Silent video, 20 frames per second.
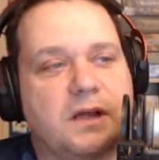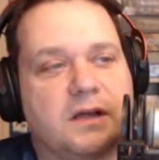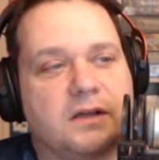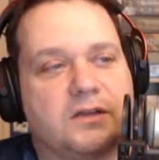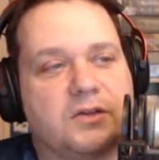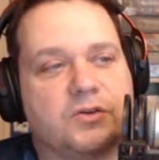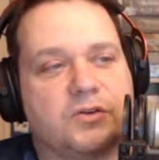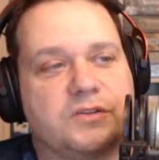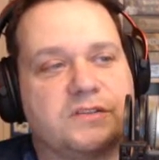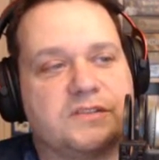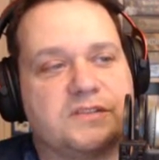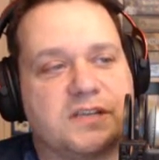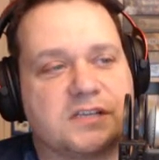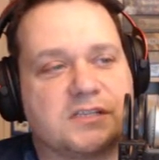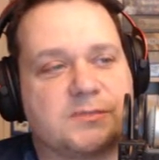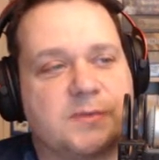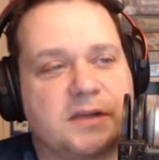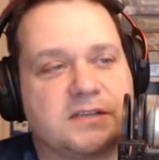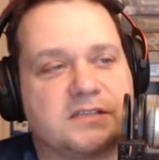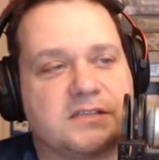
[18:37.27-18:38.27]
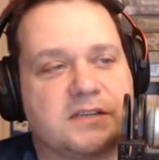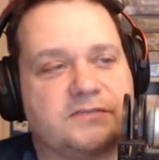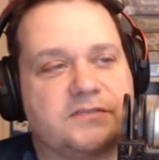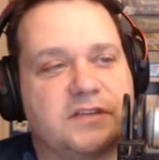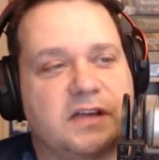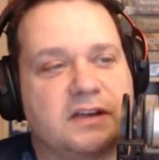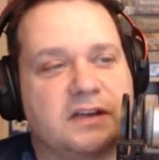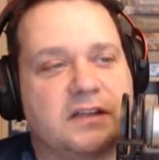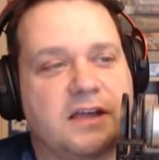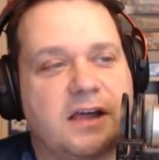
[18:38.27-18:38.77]
go to
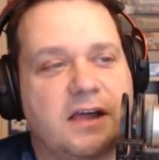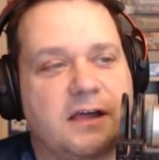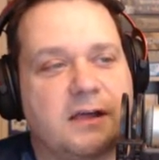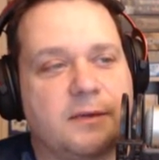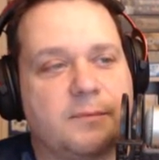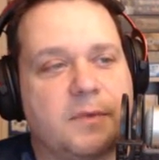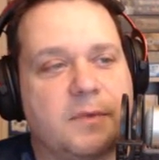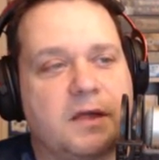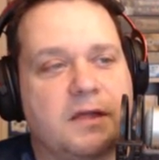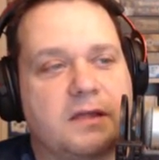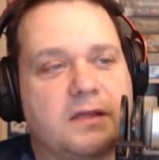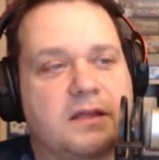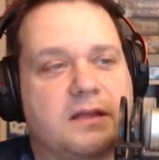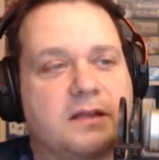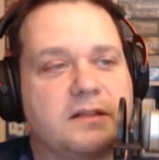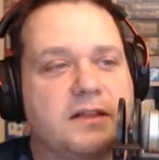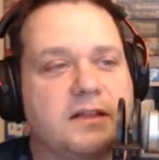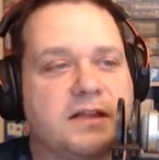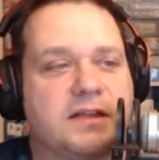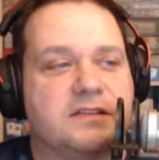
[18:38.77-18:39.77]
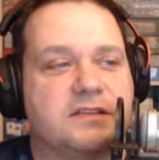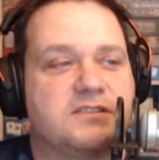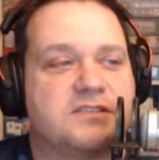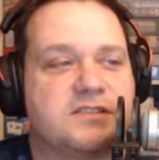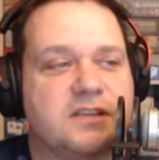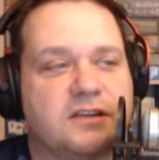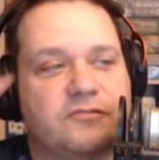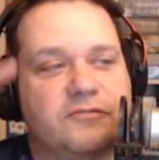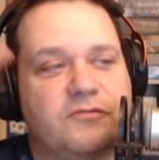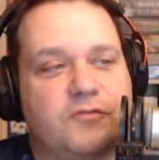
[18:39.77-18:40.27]
thesxboxlife.com, click on the
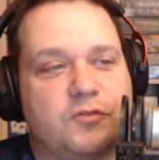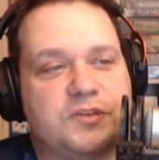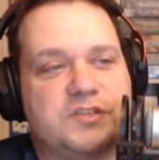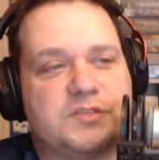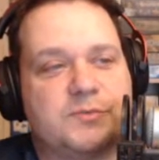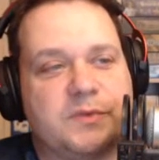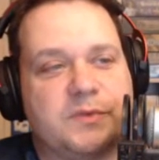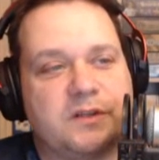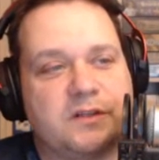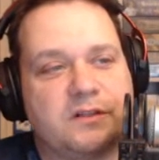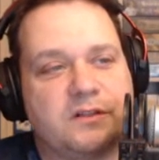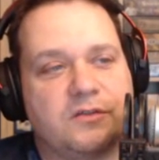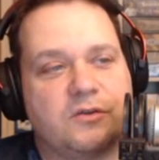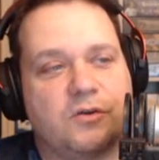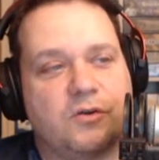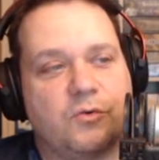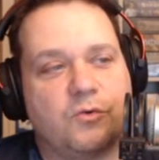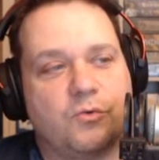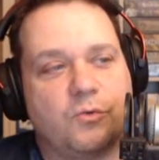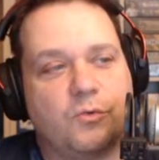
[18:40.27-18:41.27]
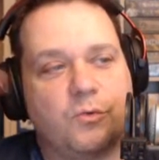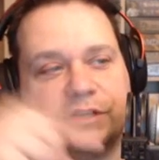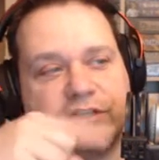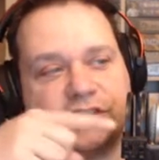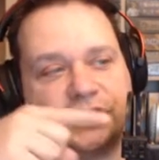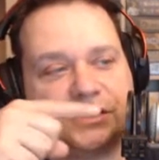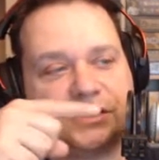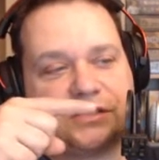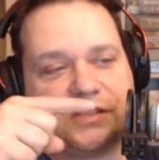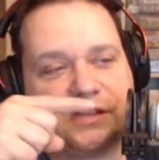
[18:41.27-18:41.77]
send voicemail
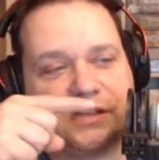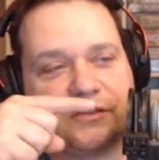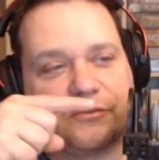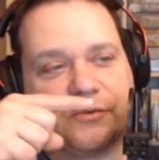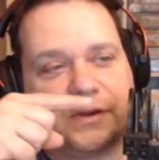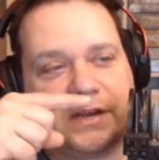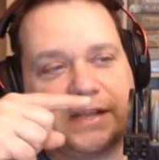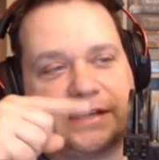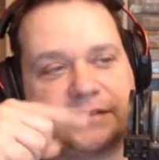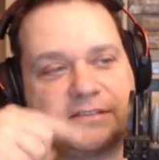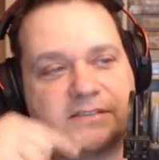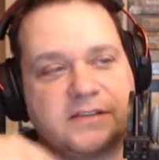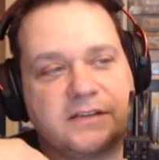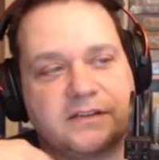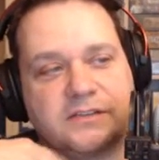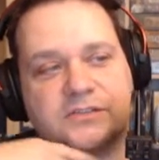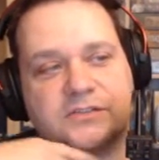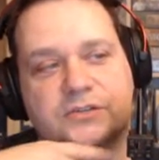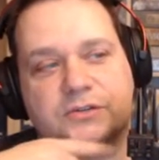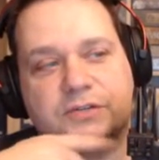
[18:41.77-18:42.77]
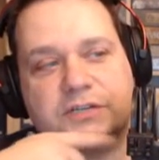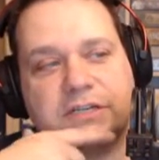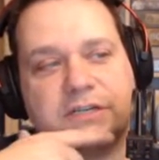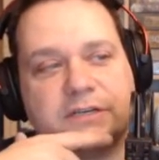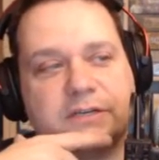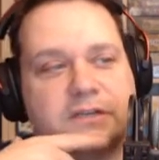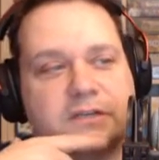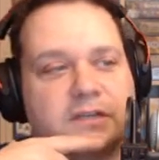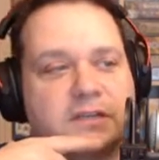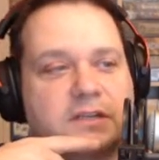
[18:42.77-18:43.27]
widget on the right-hand side of the
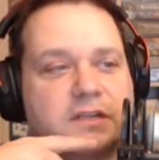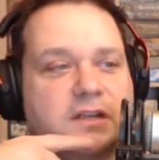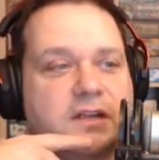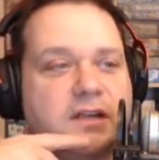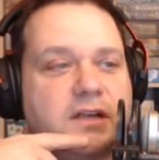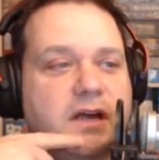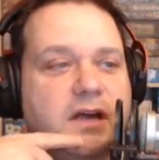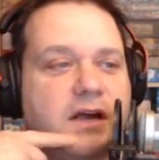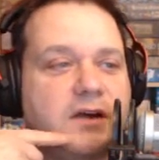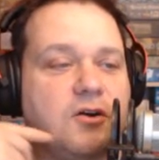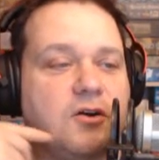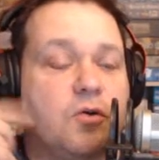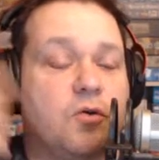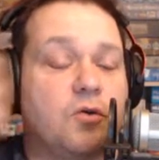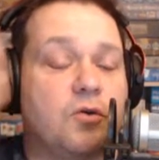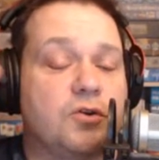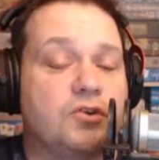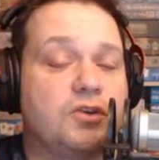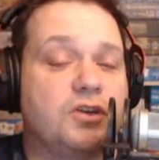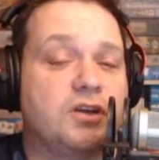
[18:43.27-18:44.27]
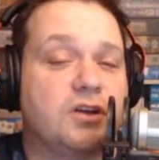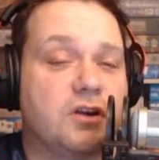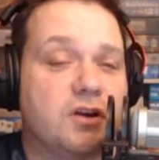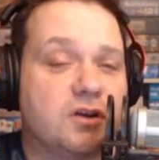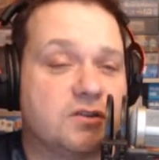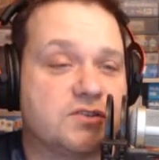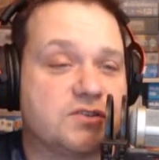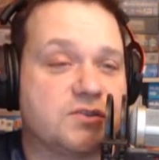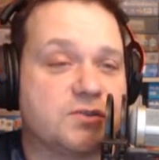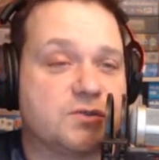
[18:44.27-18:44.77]
screen, or you can
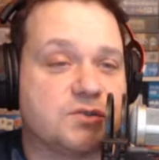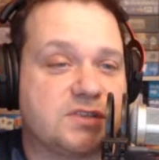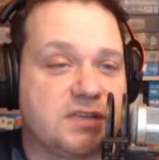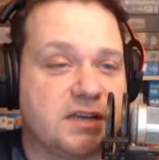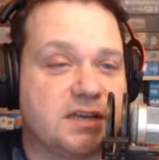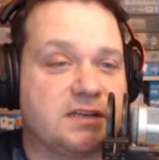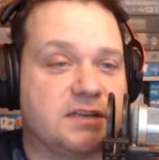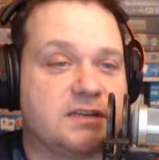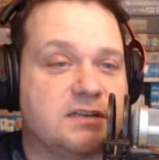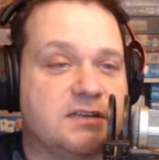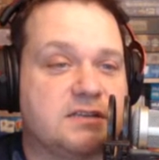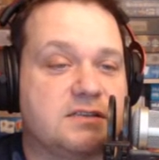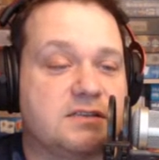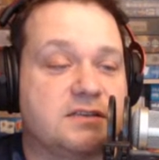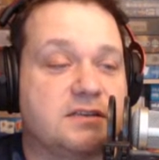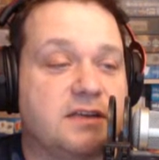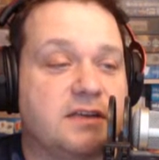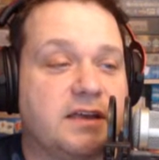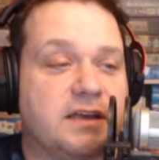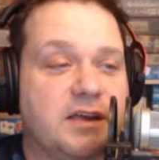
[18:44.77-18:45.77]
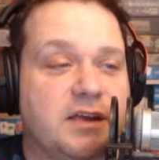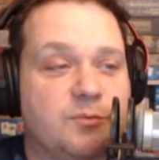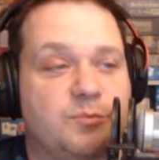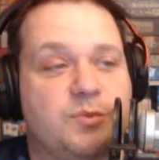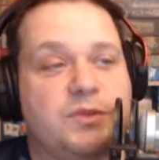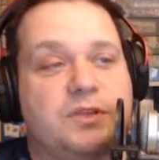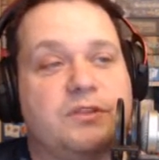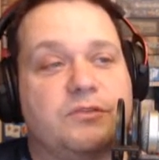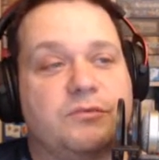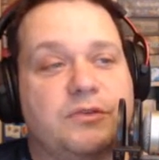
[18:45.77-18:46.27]
also send an
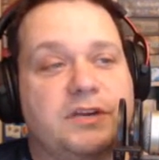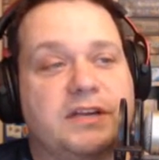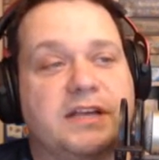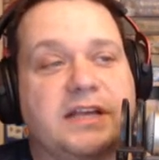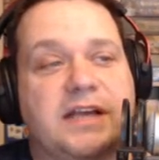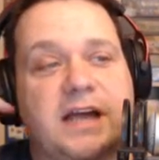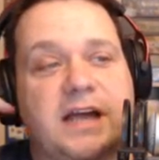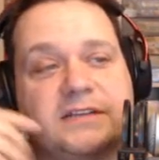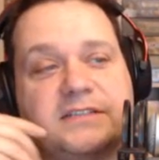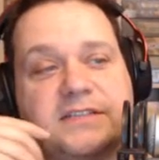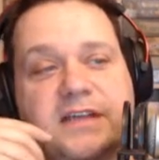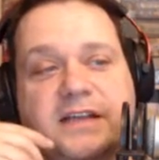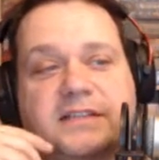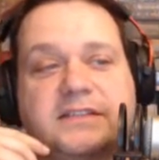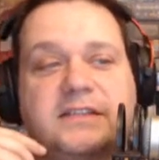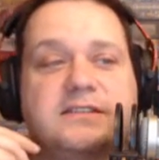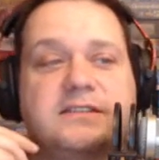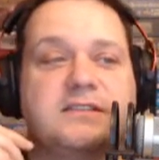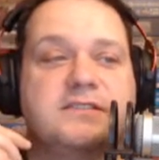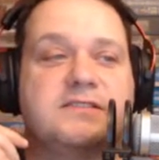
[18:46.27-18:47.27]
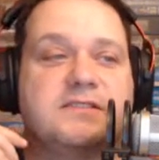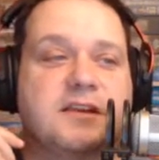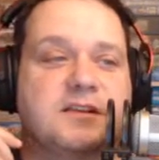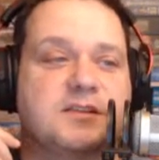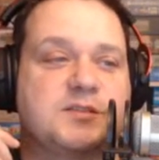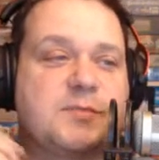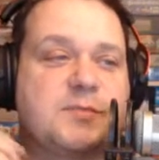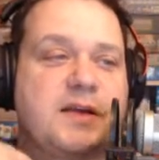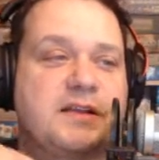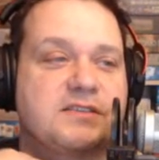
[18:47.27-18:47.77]
MP3 to
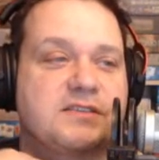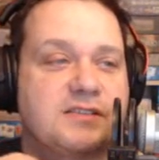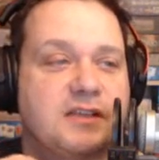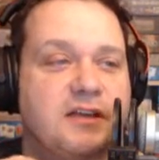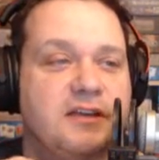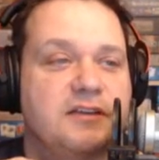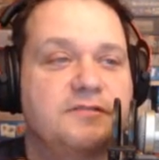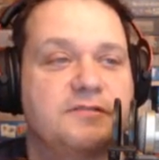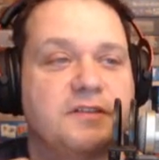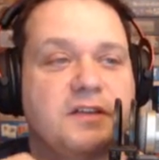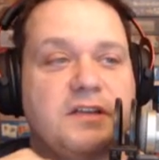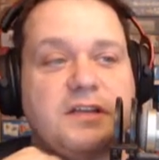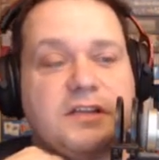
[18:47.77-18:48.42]
contact@thisxboxlife.